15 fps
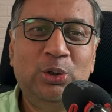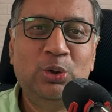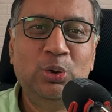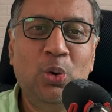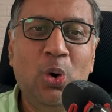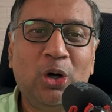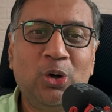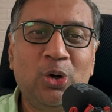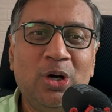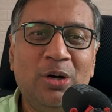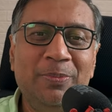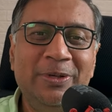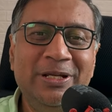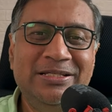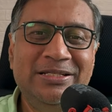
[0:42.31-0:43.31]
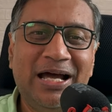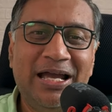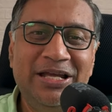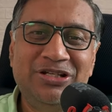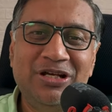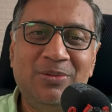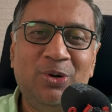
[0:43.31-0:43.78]
Two auto companies,
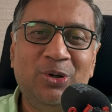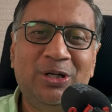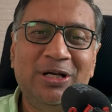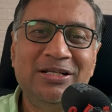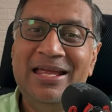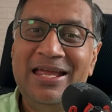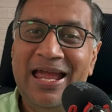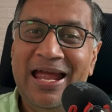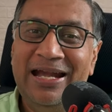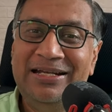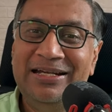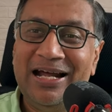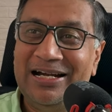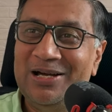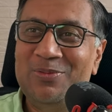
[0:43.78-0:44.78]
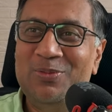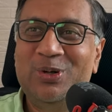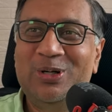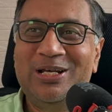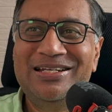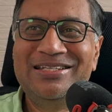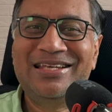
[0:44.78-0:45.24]
Eicher Motors and Tata
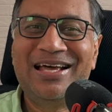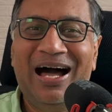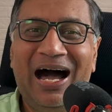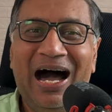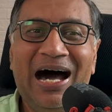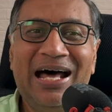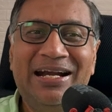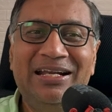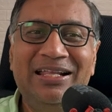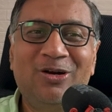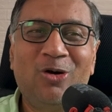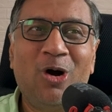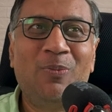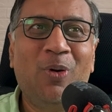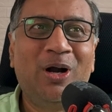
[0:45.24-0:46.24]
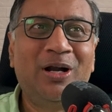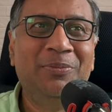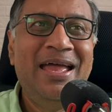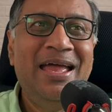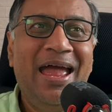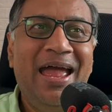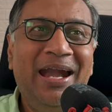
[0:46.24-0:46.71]
Motors, are at the rock bottom,
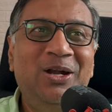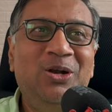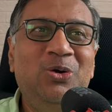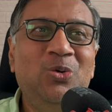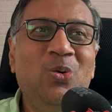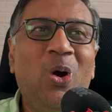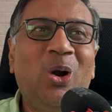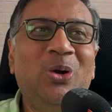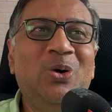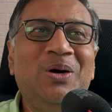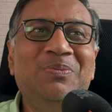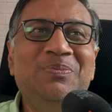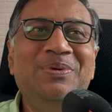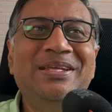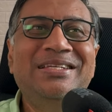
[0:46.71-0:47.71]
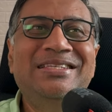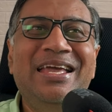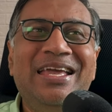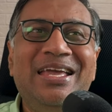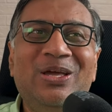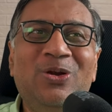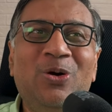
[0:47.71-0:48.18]
and two auto companies,
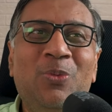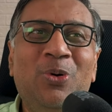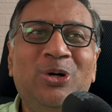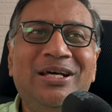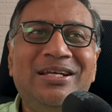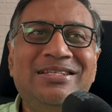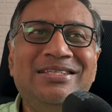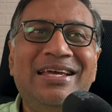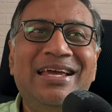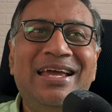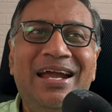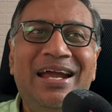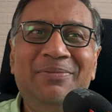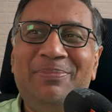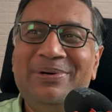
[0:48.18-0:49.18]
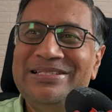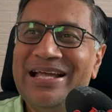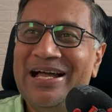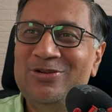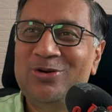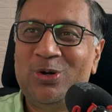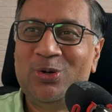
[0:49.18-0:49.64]
Hero Motors and
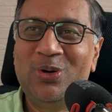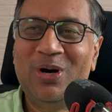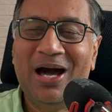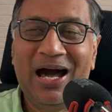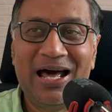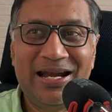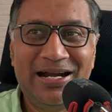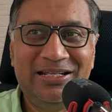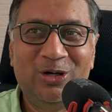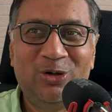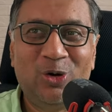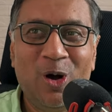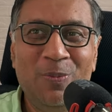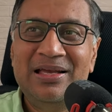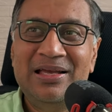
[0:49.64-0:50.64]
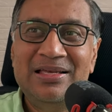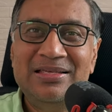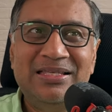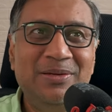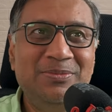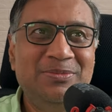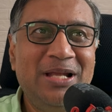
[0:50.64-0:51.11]
Bajaj Auto, are at the top.
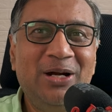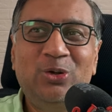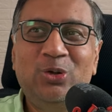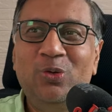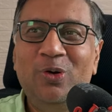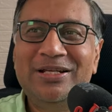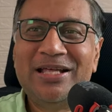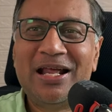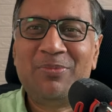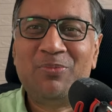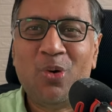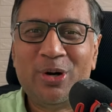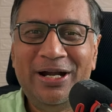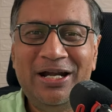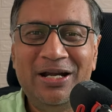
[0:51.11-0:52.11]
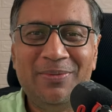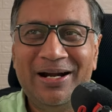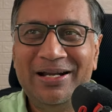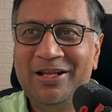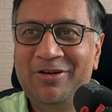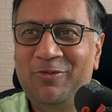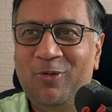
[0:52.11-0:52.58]
Seems like two-wheelers are more in
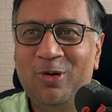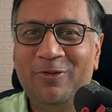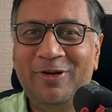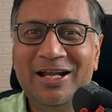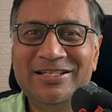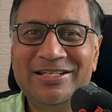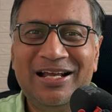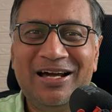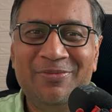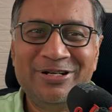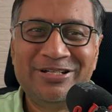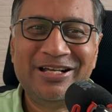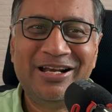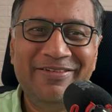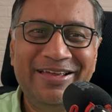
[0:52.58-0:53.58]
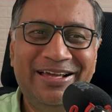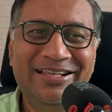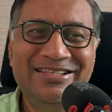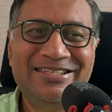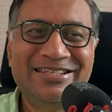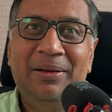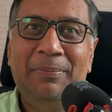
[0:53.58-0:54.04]
demand than four-wheelers and commercial
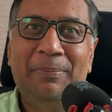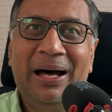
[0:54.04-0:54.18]
vehicles.